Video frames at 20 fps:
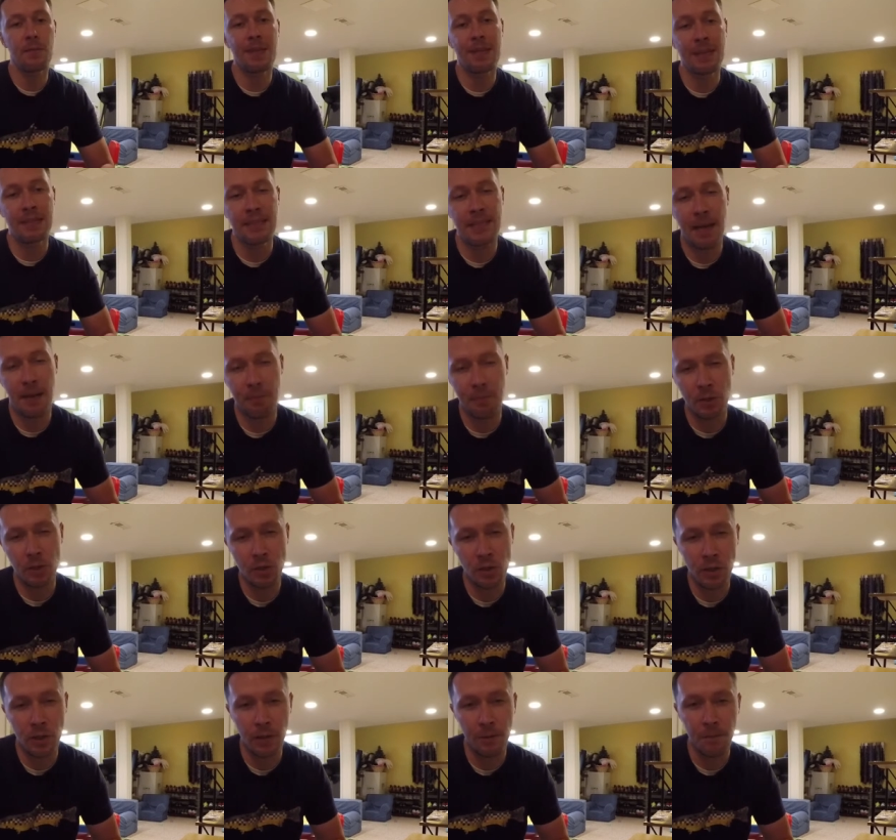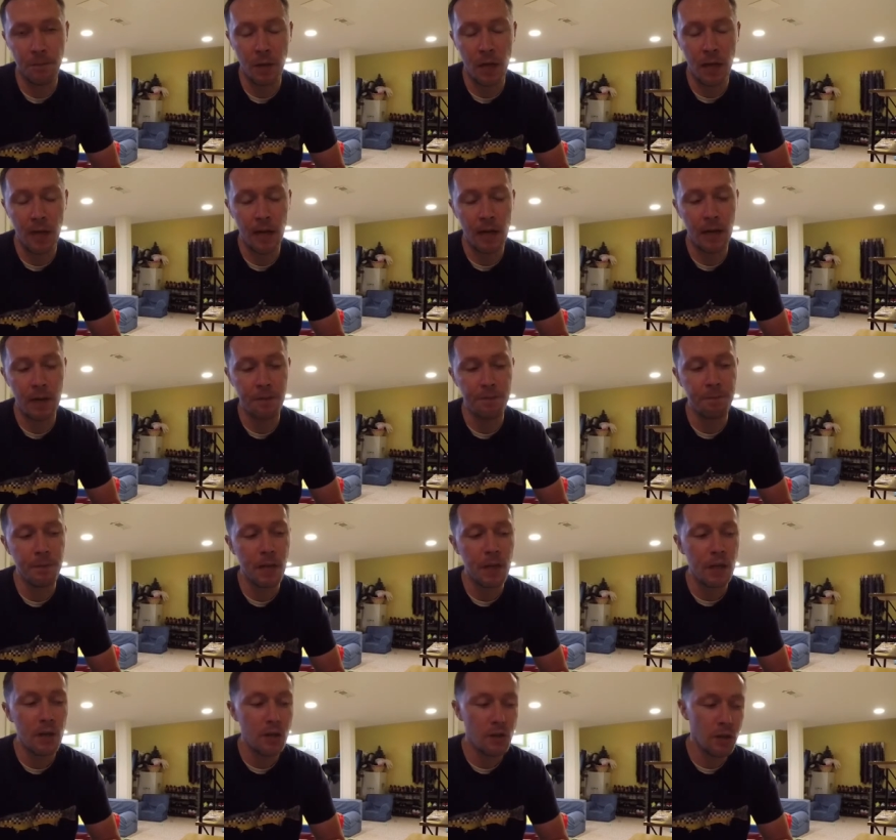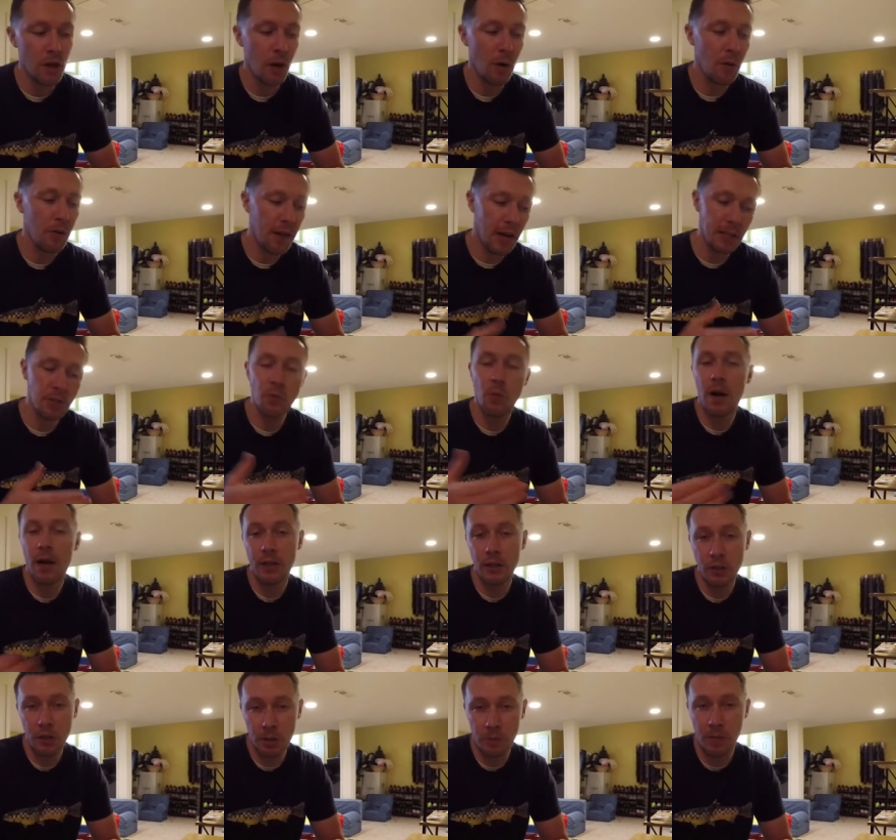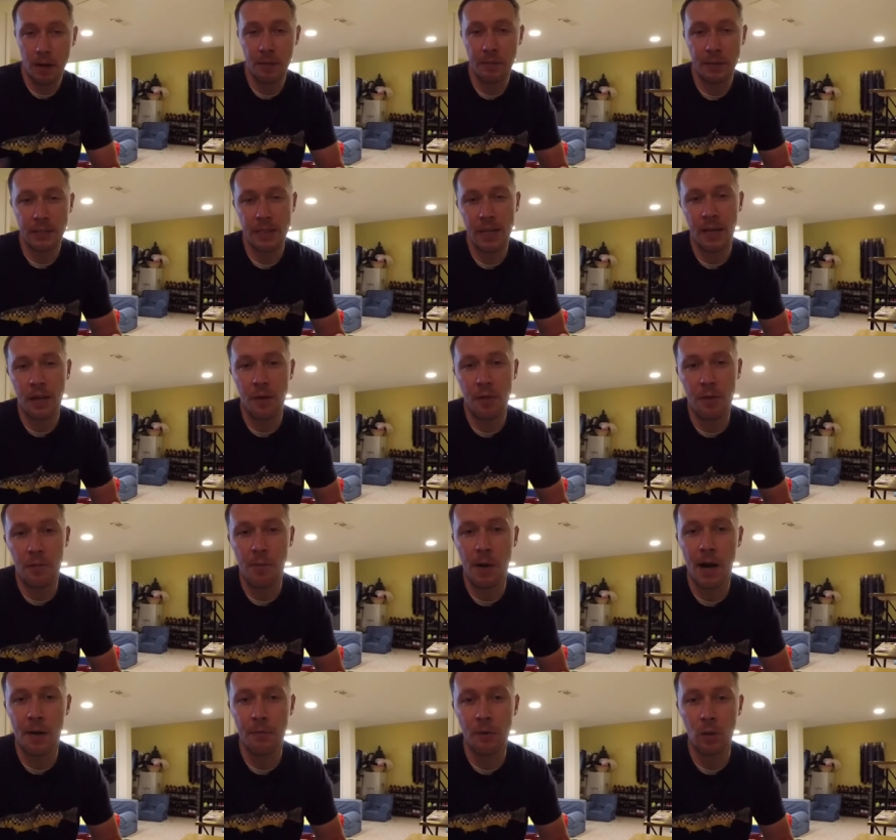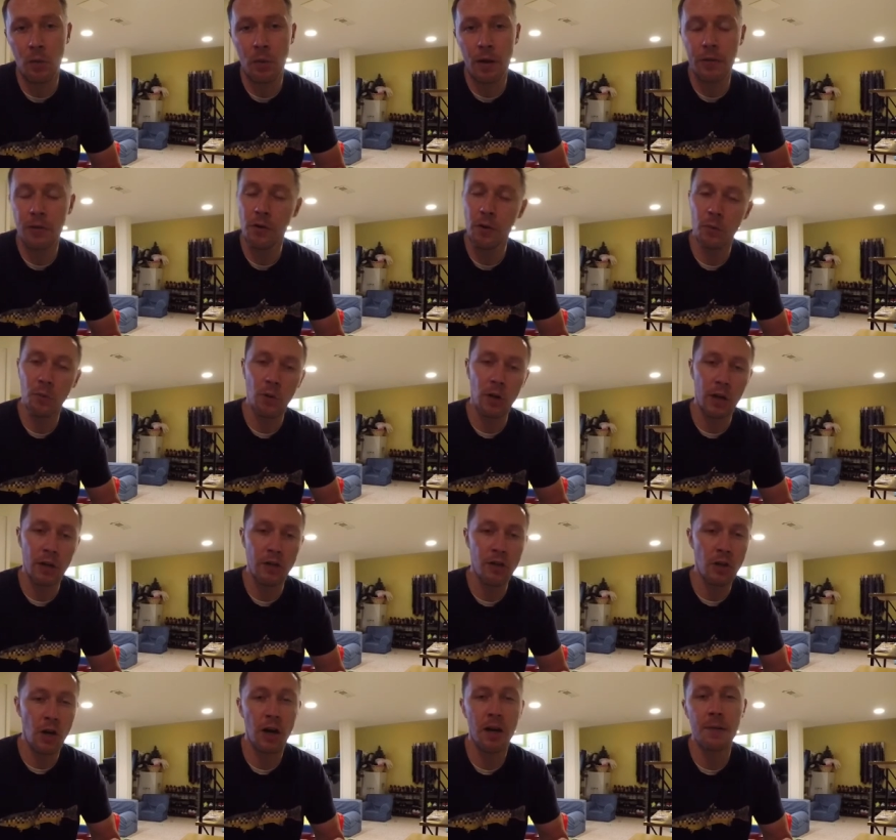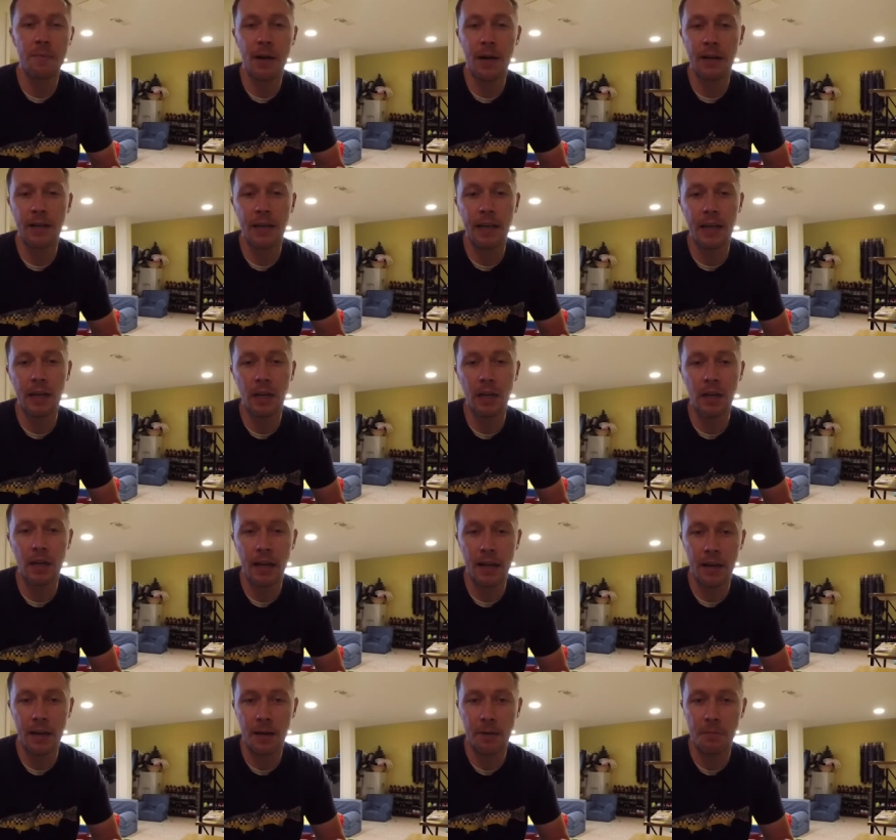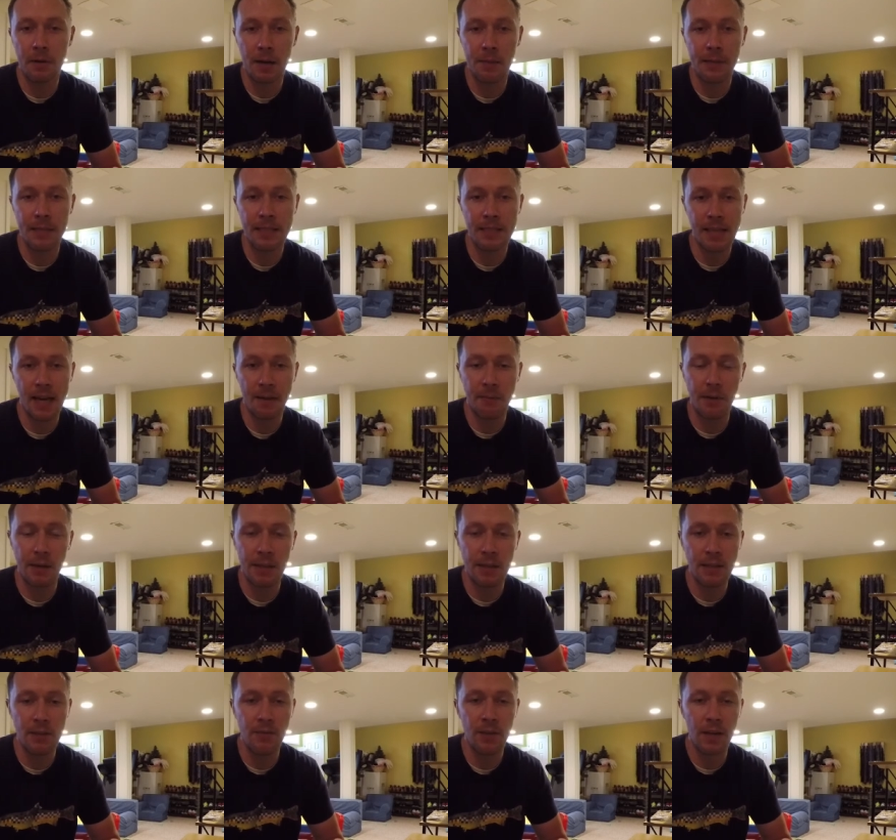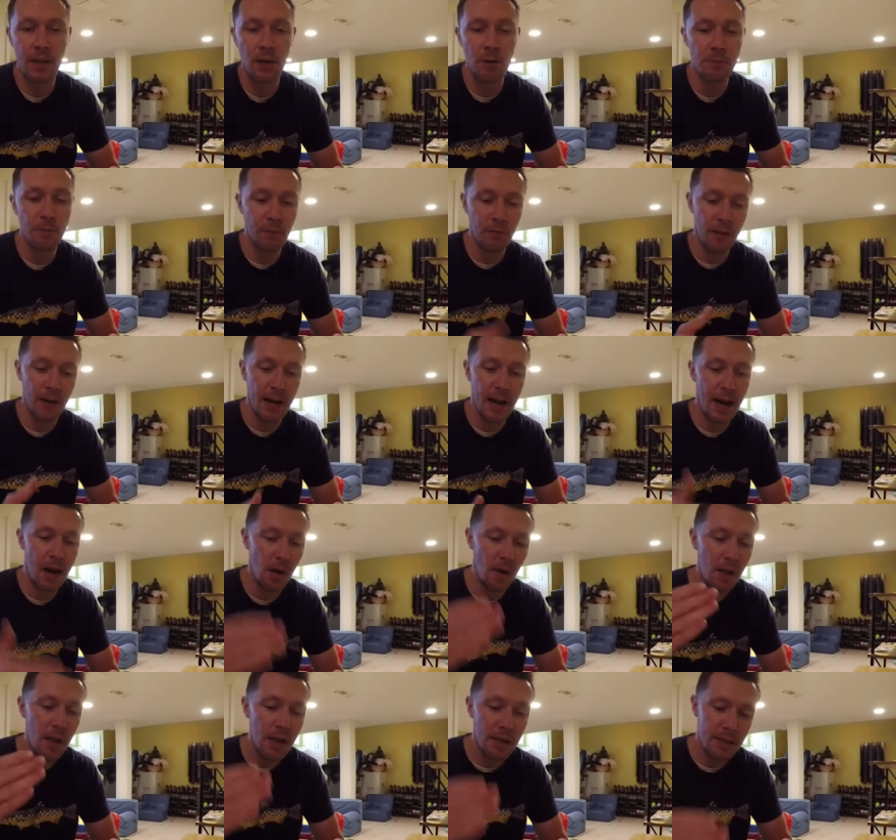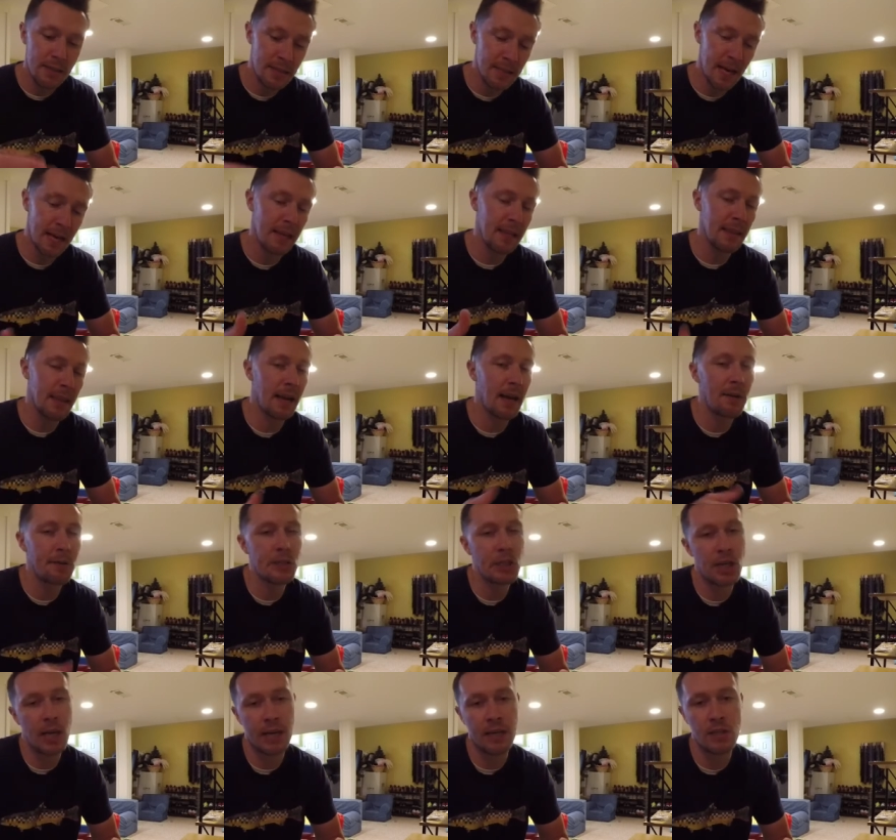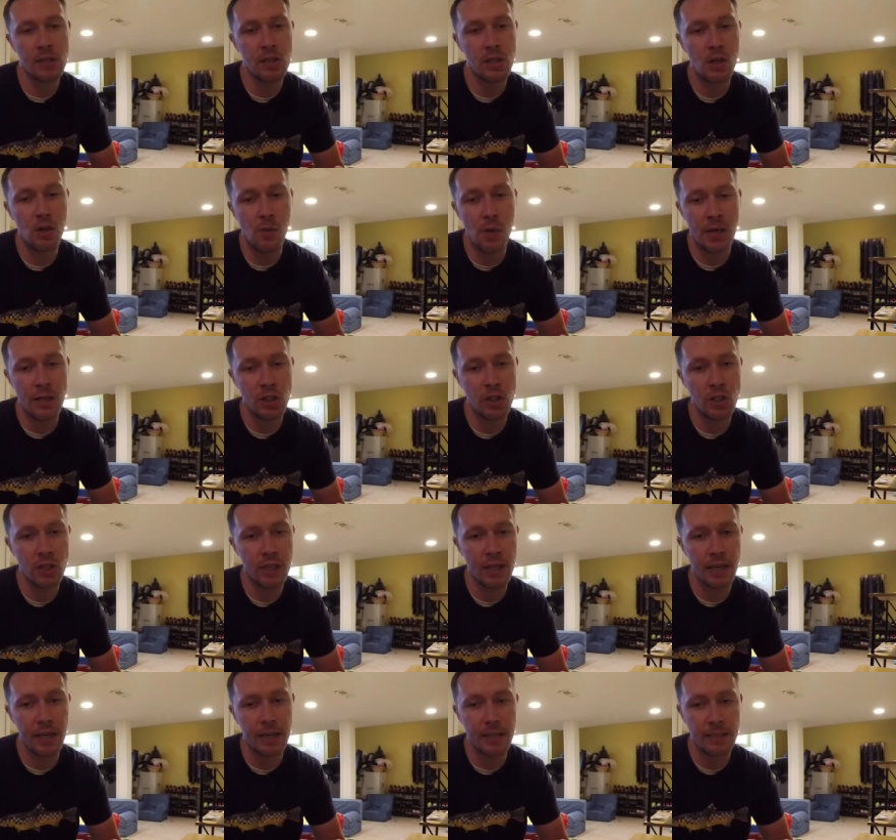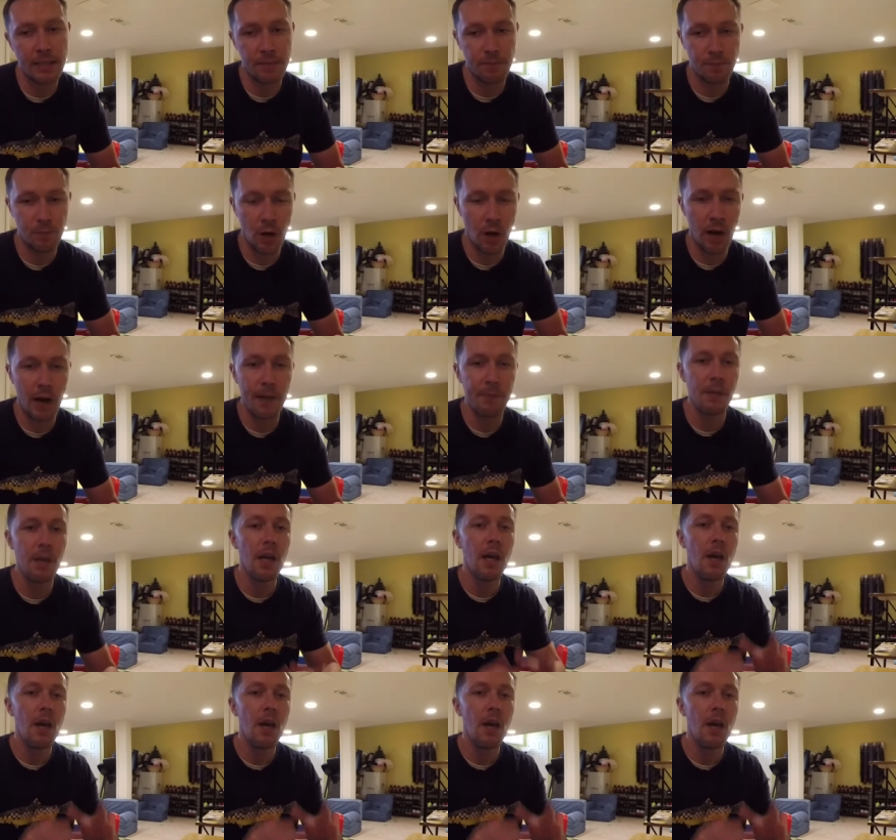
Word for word: be the temperature. Um, so that's why you should probably take a thermometer with you, and we're going to talk about gear in an upcoming segment of this video. But for now, the second thing I would check is the USGS. All right.